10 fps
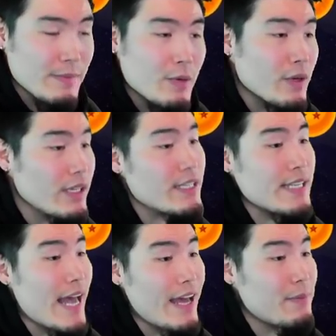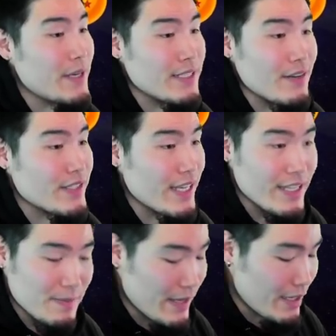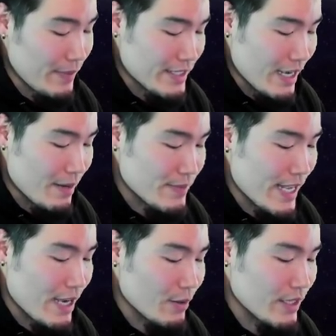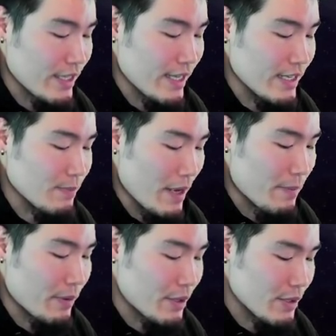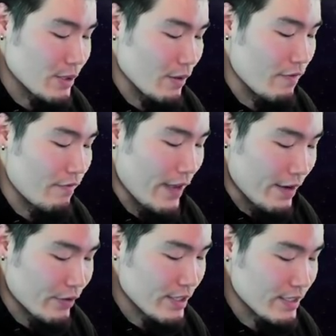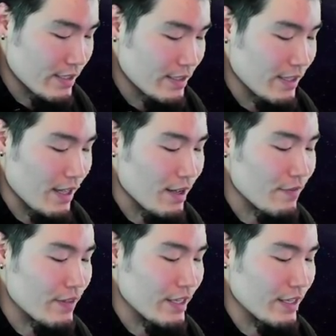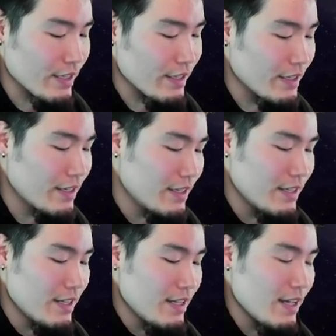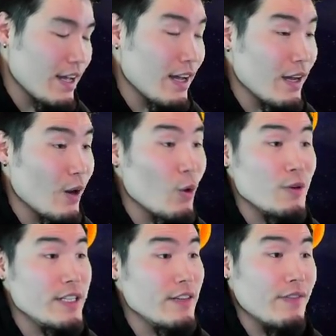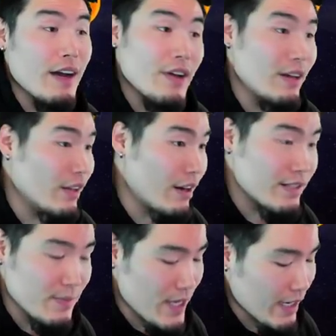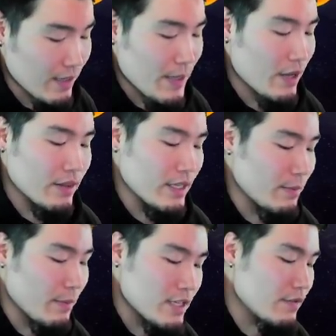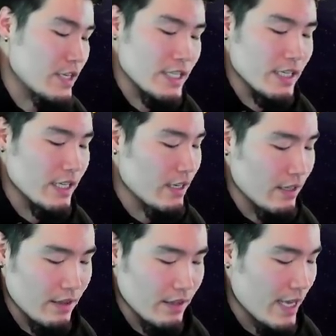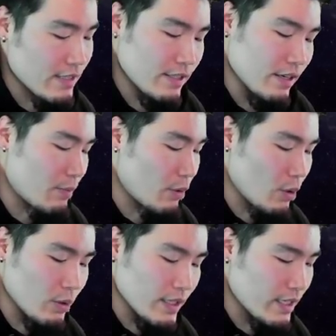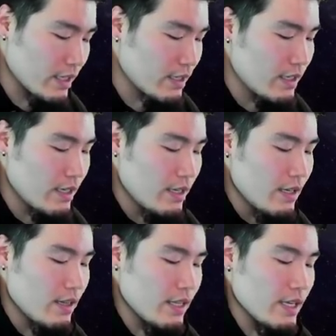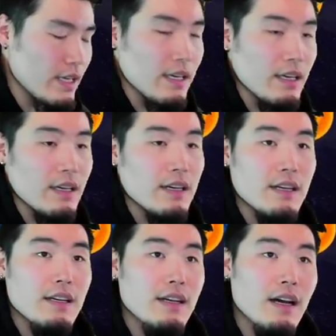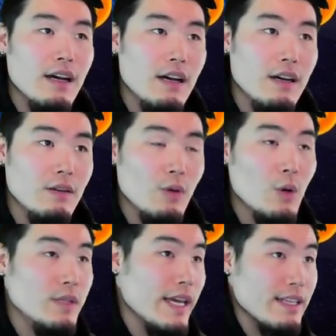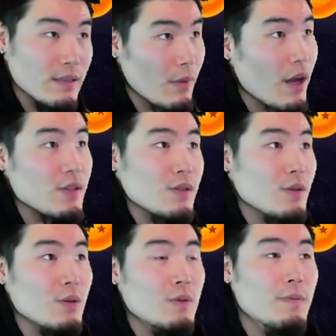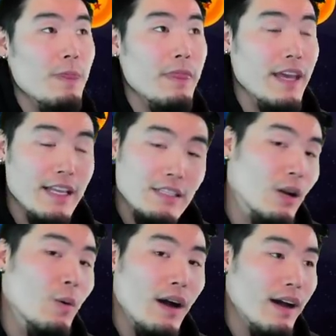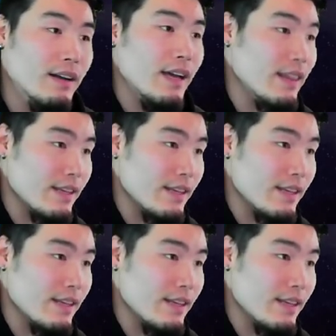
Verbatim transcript: me really sad because I've said this many, many times now. He is my personal favorite of the uh, OG 5LRs. I'm talking about the Majin Vegeta, the STR Broly, the uh, Rose Zamasu, INT Gohan, and